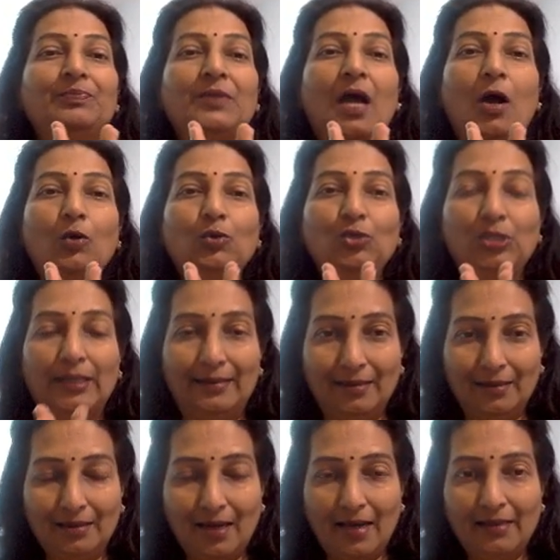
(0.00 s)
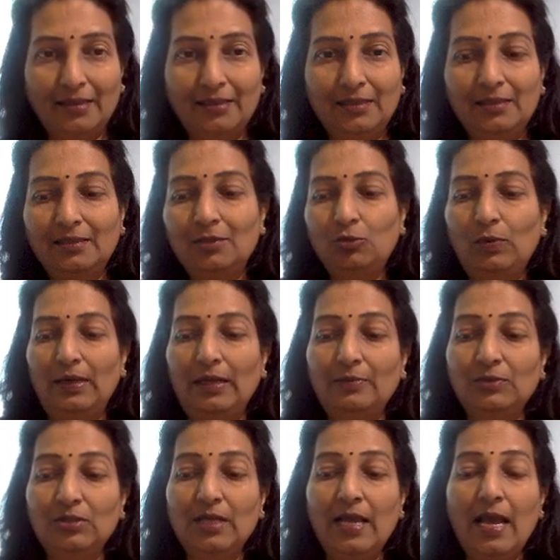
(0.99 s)
how gender identity
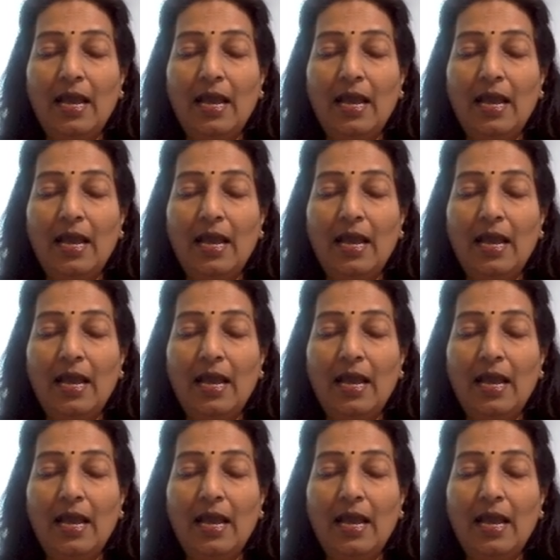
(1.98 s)
develops,